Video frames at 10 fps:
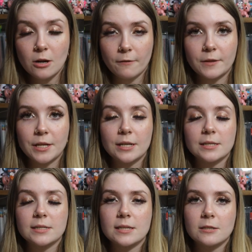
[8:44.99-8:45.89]
off
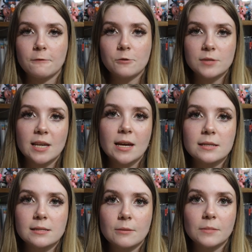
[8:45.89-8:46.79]
clearance is if you
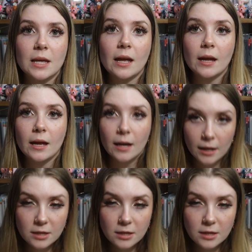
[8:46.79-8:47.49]
scan something